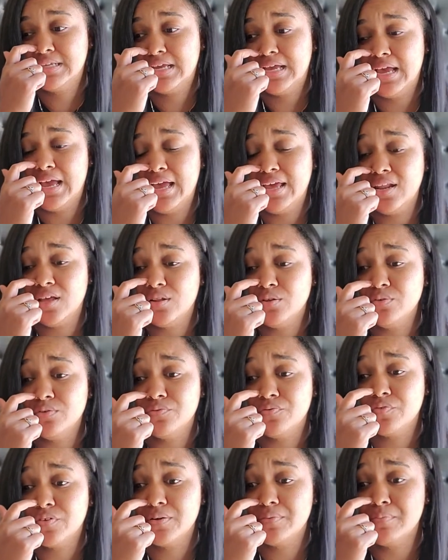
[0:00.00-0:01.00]
I had a
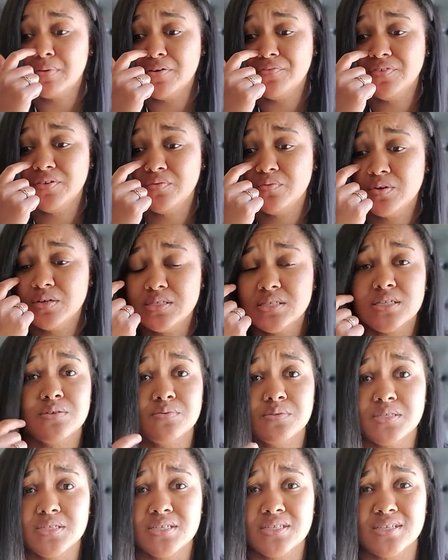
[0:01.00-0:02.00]
gluten-free muffin once and it
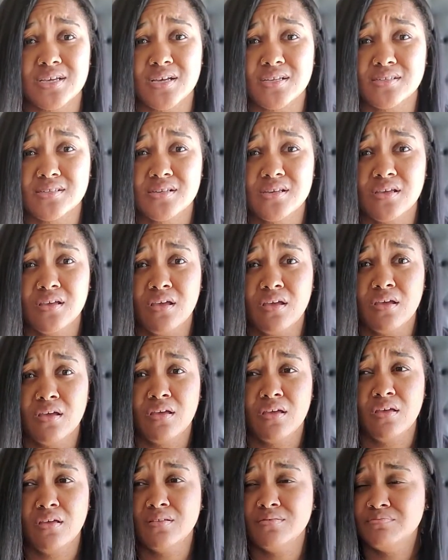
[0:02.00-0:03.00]
was disgusting.
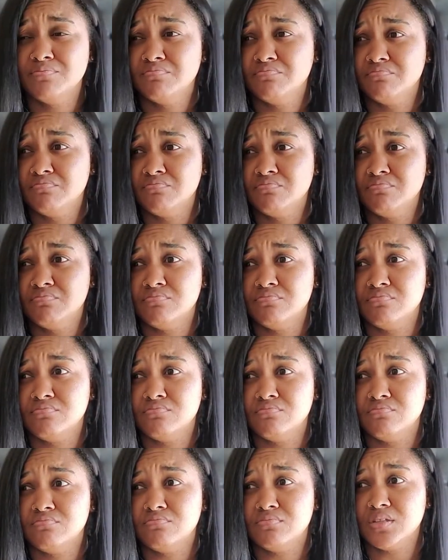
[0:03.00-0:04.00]

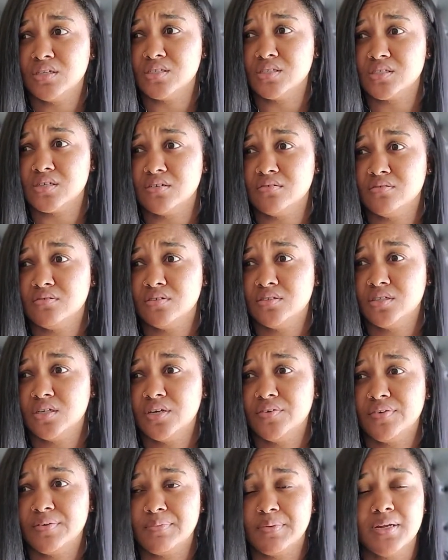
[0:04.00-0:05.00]
Listen,
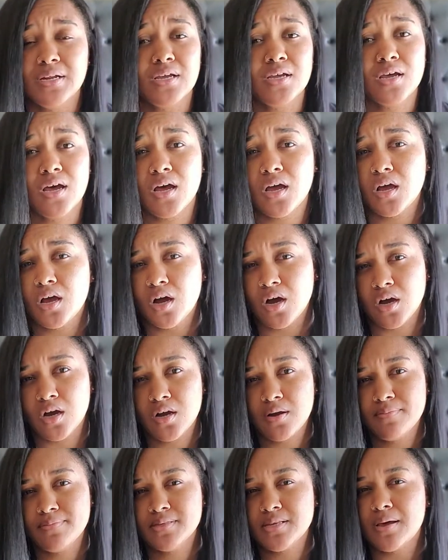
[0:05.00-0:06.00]
if I'm gonna cut
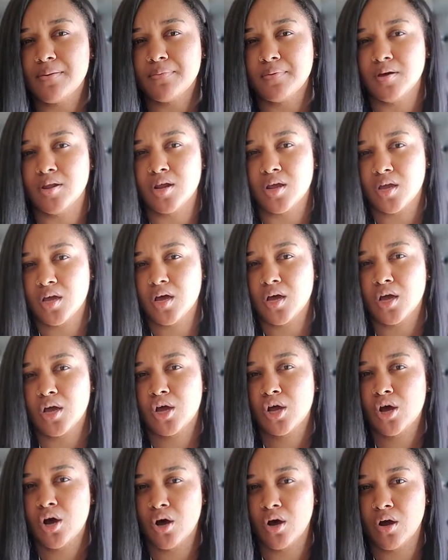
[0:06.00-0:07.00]
carbs, I'm gonna cut
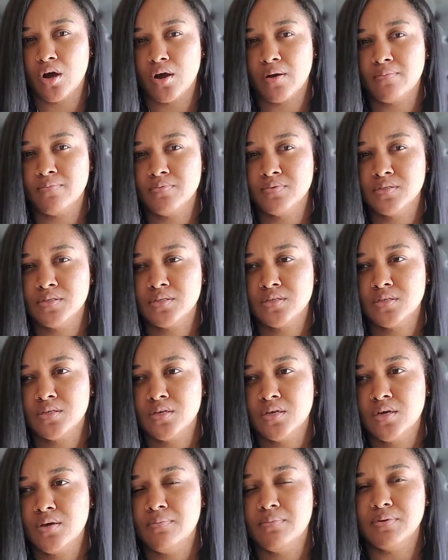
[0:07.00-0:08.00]
carbs.
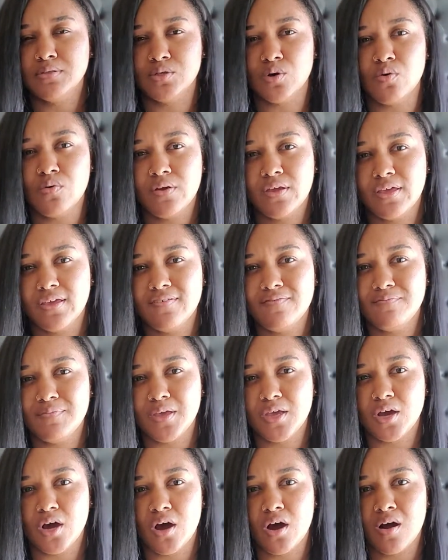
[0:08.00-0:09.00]
But don't give
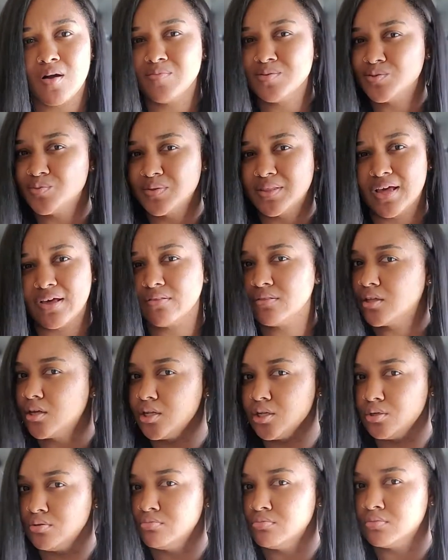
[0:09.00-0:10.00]
me carbs without the
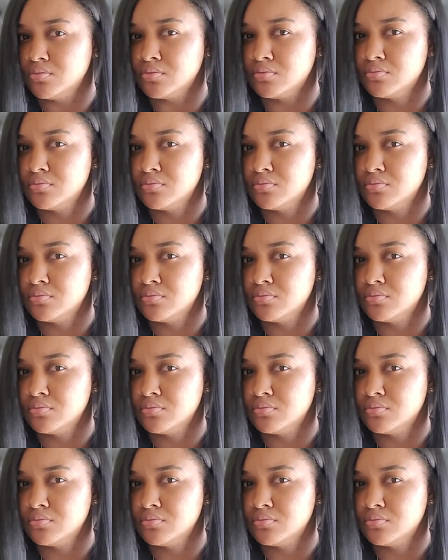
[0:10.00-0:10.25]
gluten.